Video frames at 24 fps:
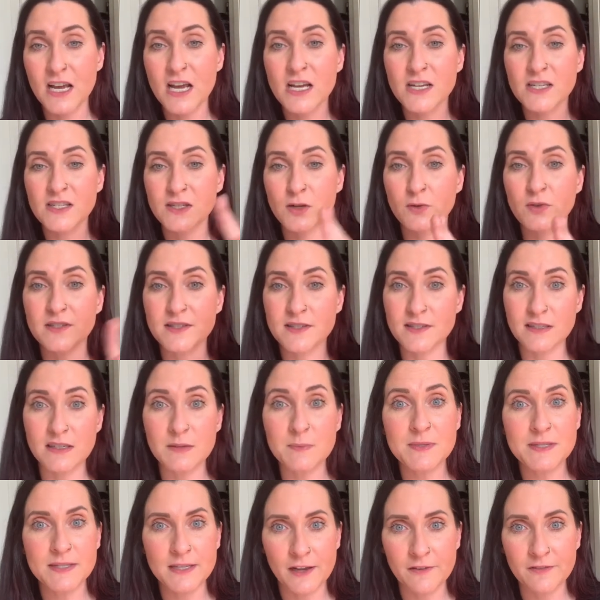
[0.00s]
so it sleeps
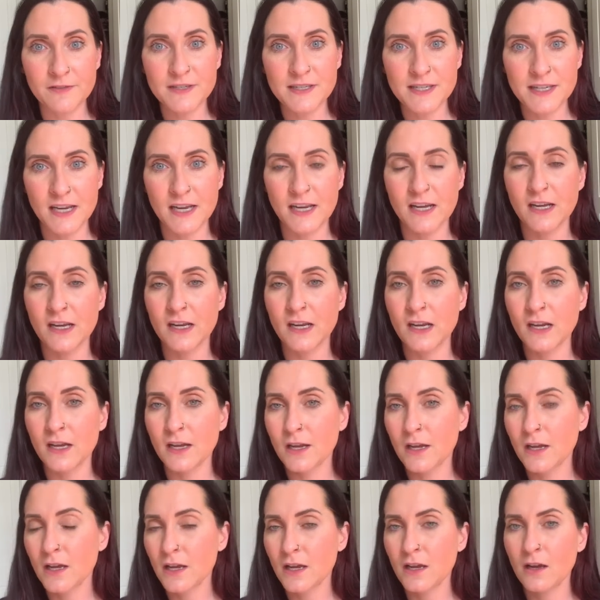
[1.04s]
17
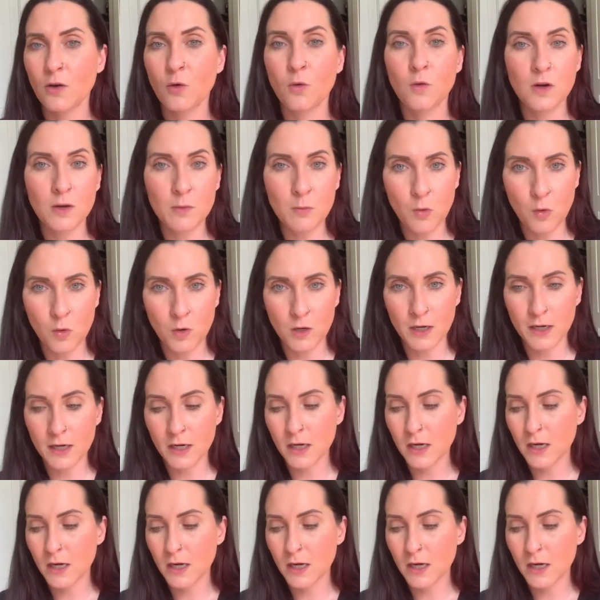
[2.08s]
or more,